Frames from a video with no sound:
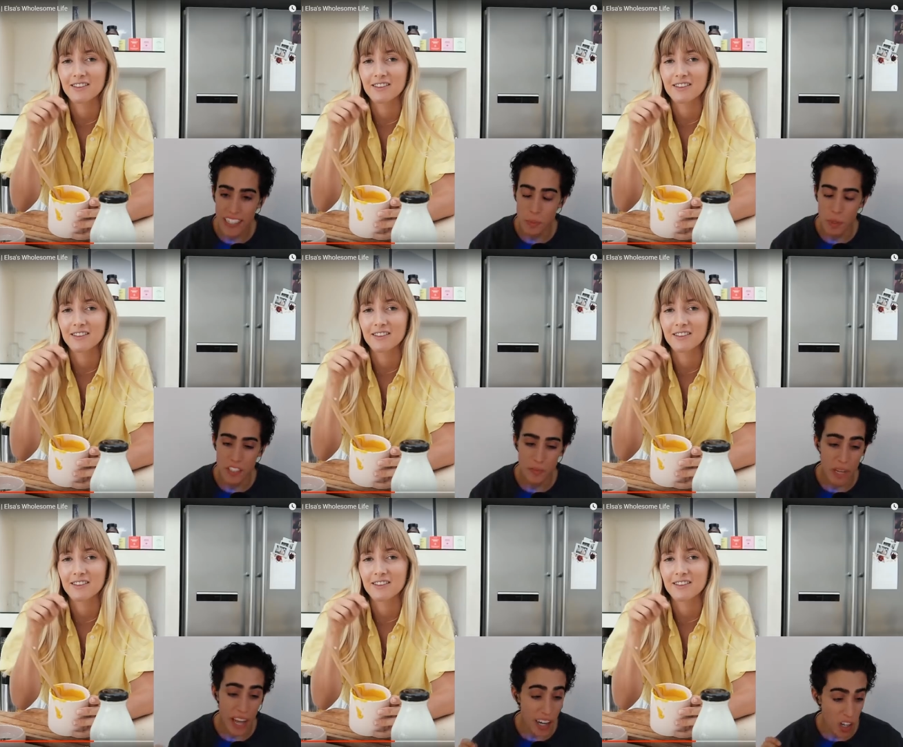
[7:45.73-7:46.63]
Speaker 1: buds have been.
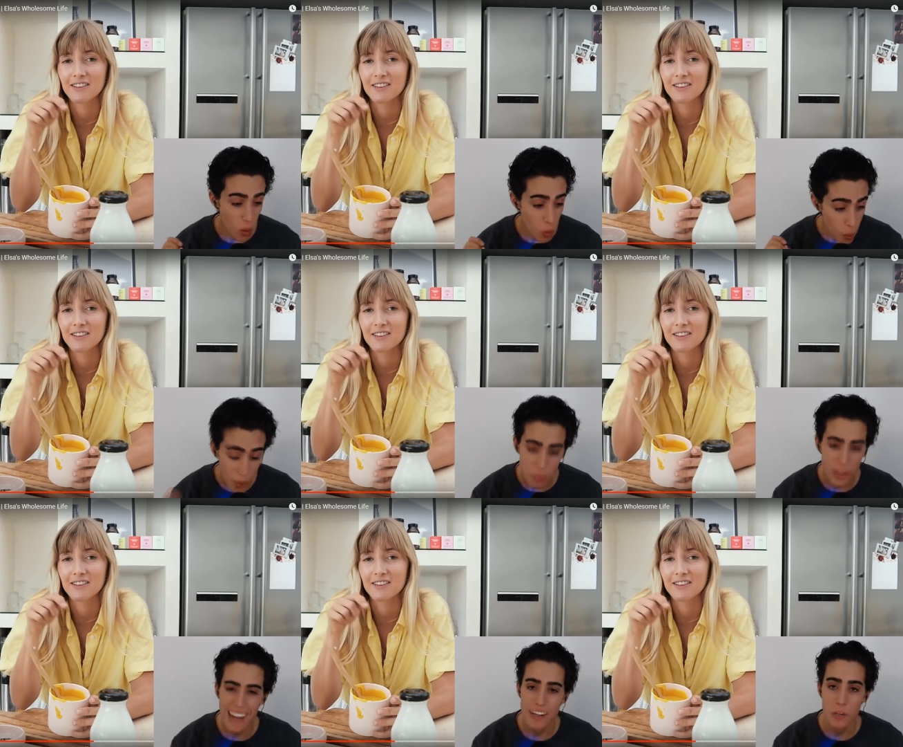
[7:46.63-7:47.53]
I don't know what
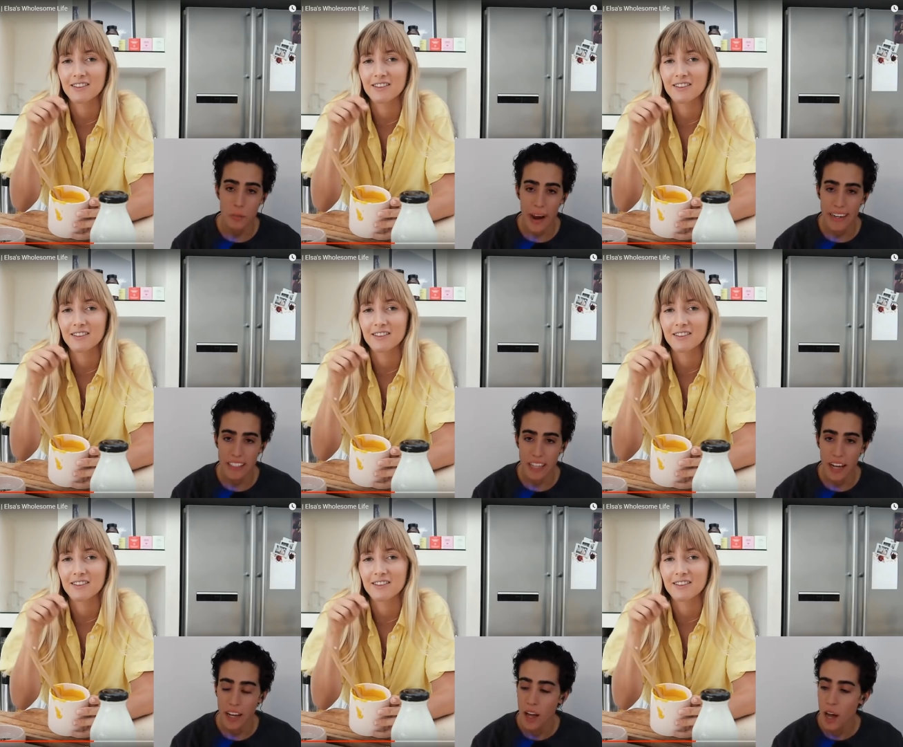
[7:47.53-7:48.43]
planet her brain is on,
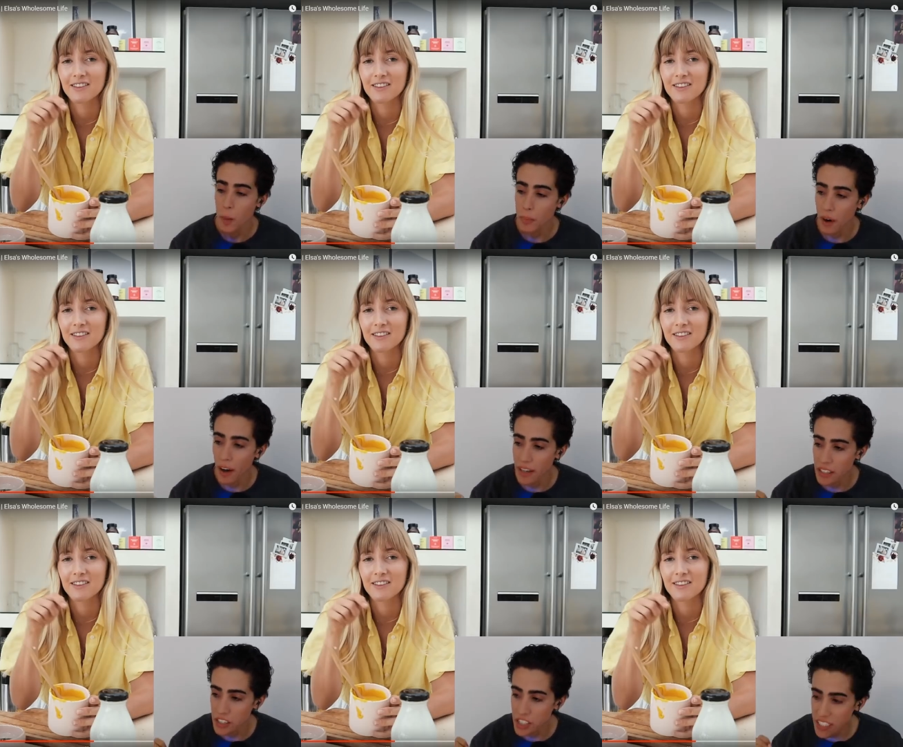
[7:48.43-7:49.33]
but
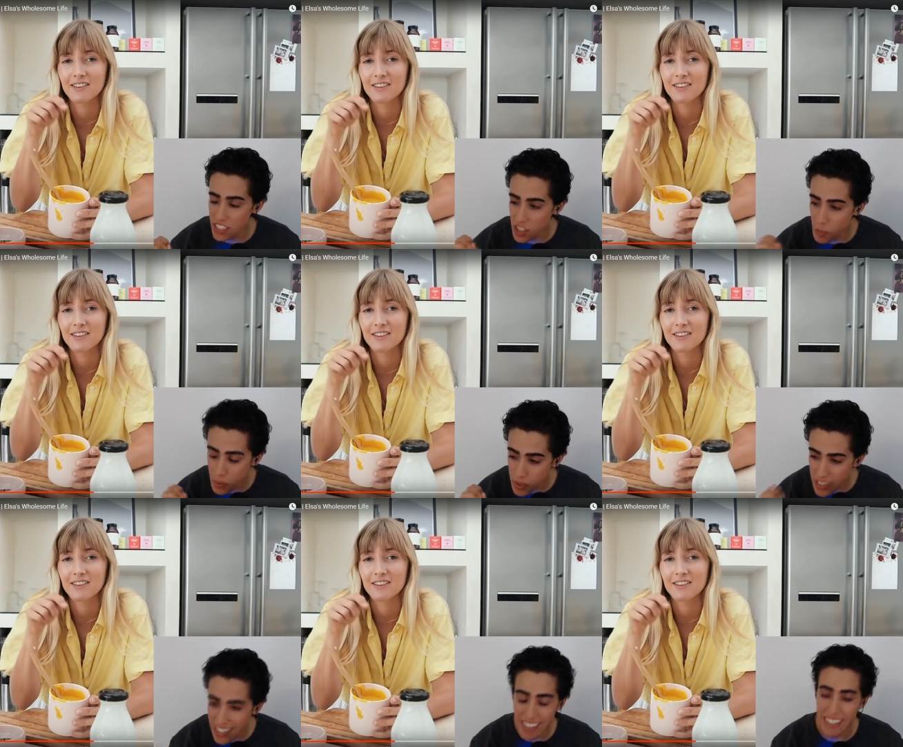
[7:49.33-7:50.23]
she is
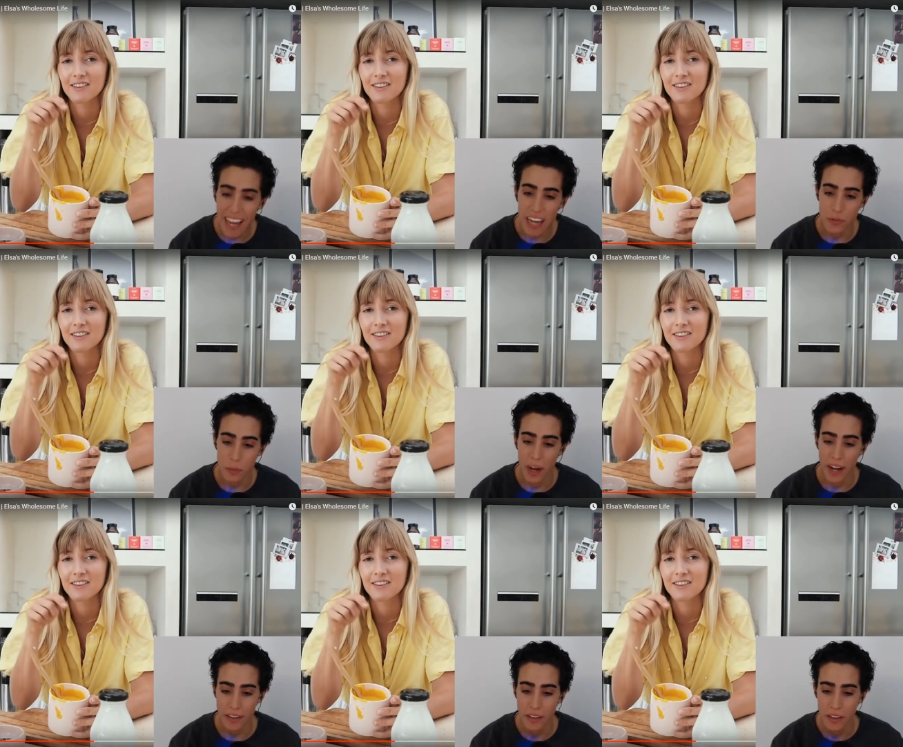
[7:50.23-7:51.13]
completely out of her mind.
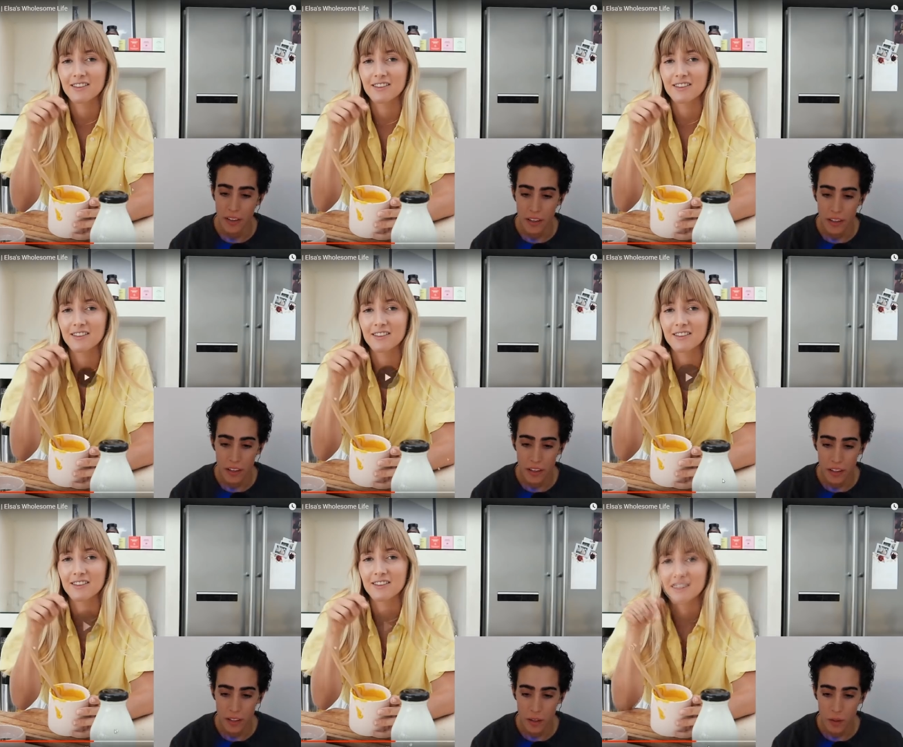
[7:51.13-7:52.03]

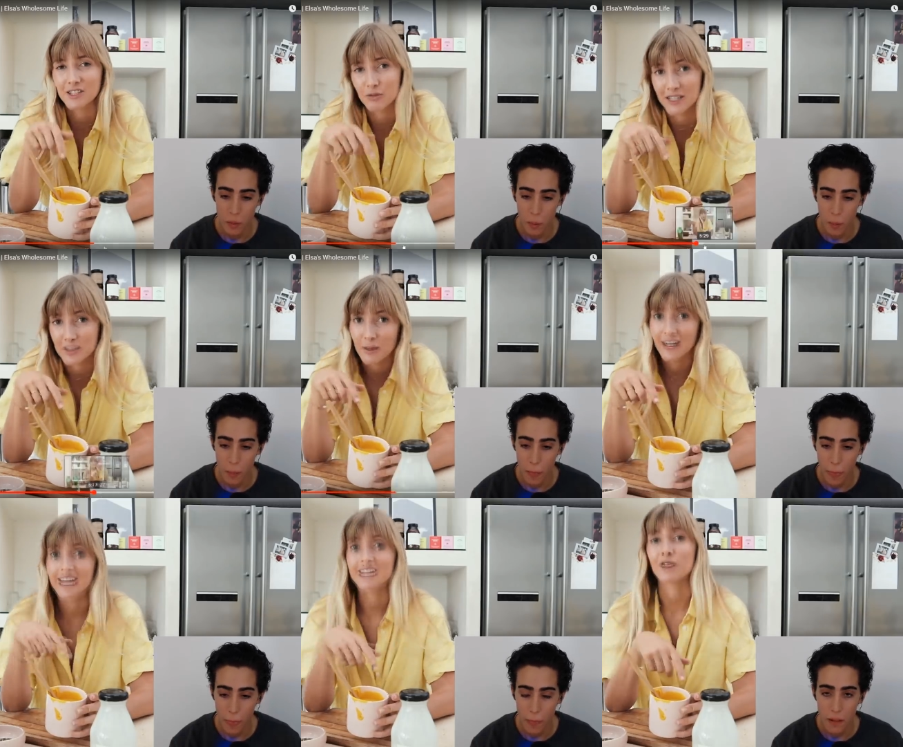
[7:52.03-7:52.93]
Speaker 2: This
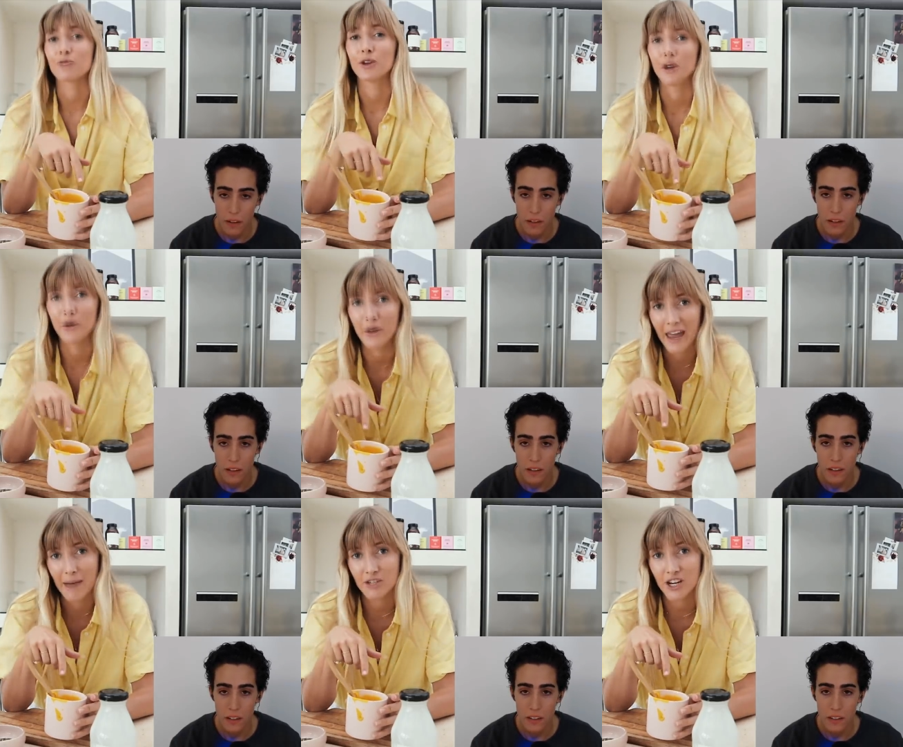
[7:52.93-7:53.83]
recipe is a real
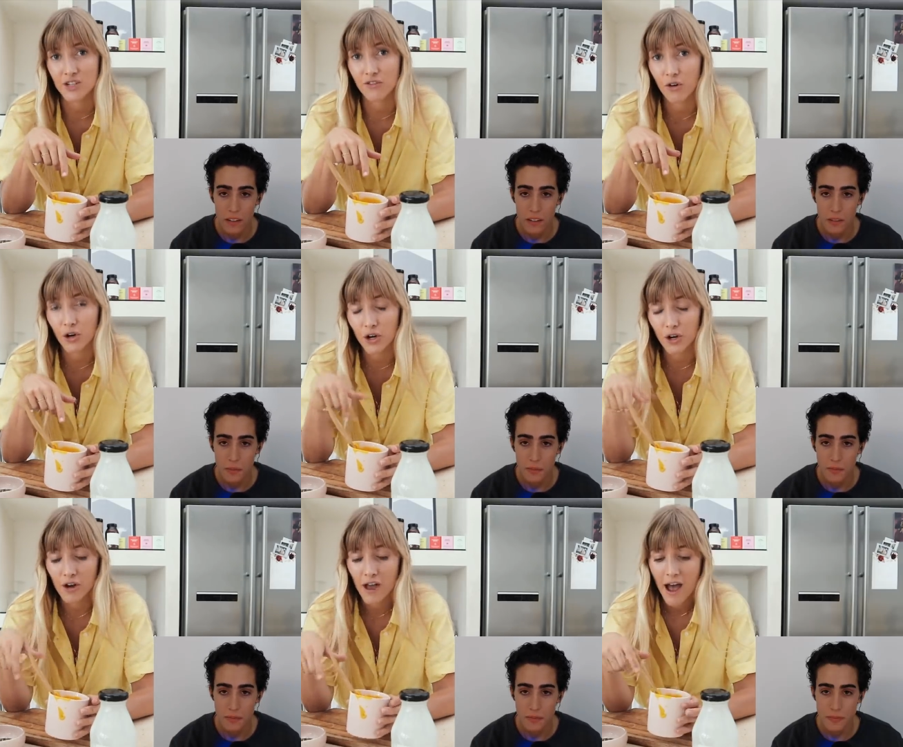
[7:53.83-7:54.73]
game changer for
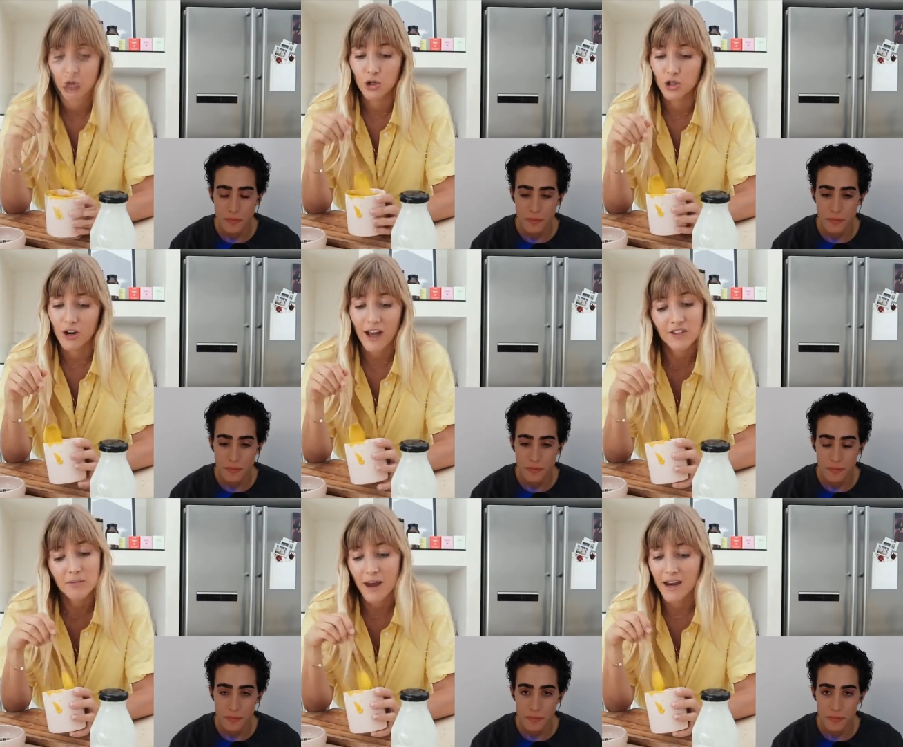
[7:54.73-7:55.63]
you. You don't have
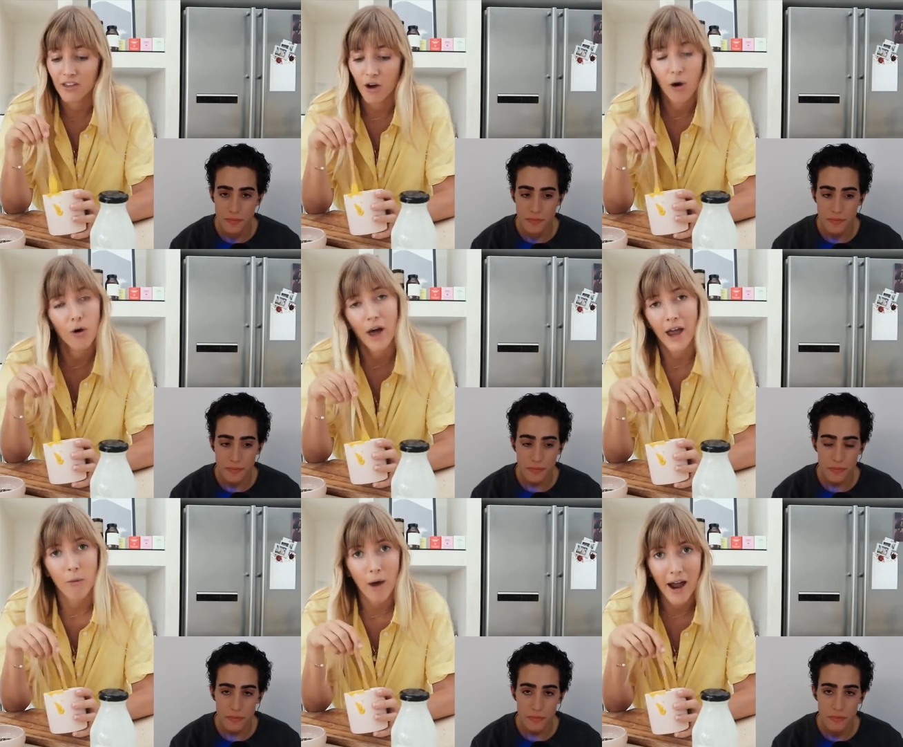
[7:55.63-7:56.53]
to make the whole
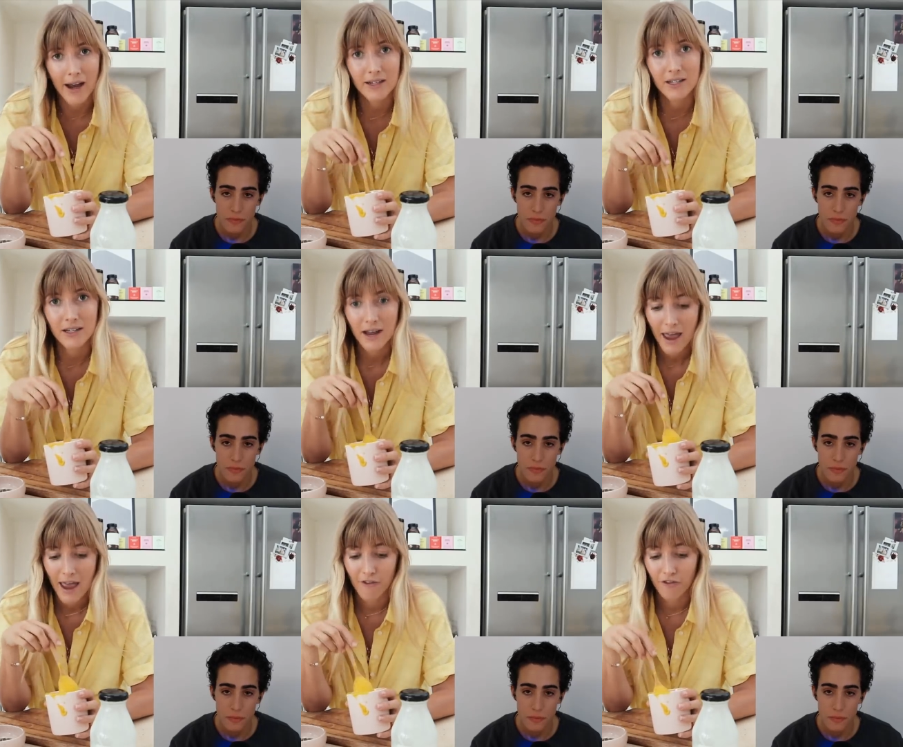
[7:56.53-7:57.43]
egg white
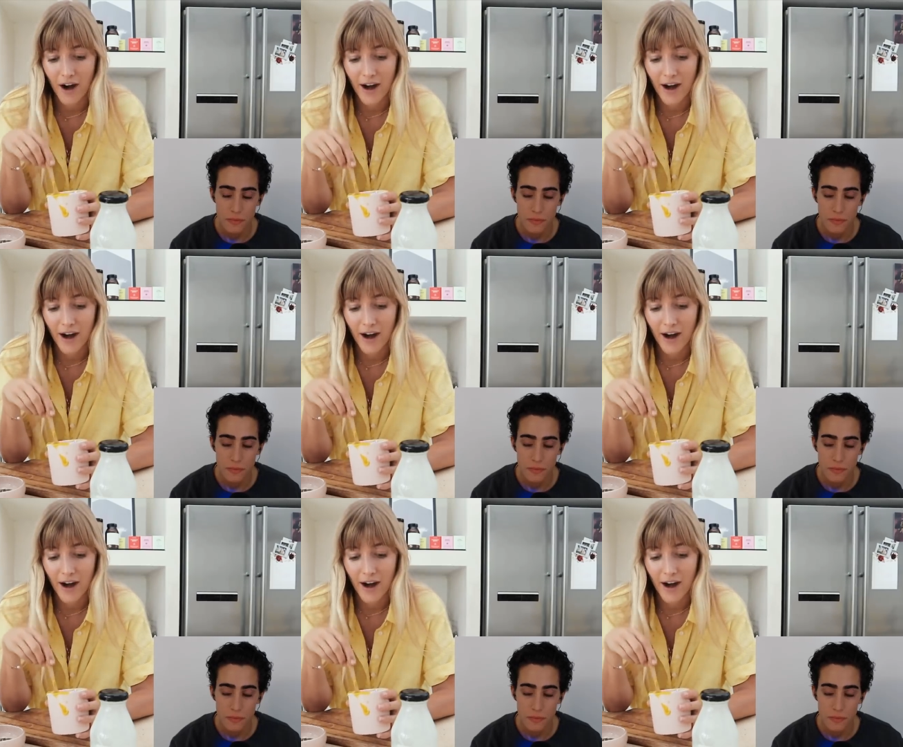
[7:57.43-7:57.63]
and fried